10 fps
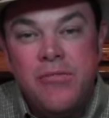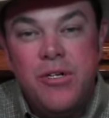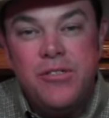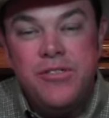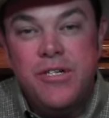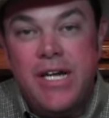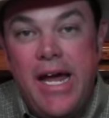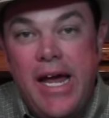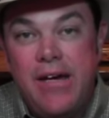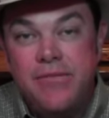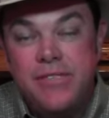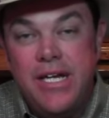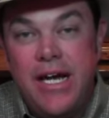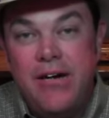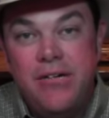Most of your calves
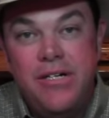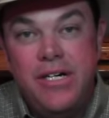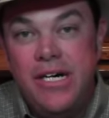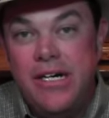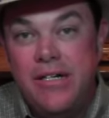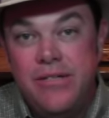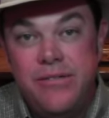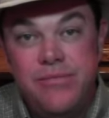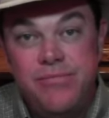now,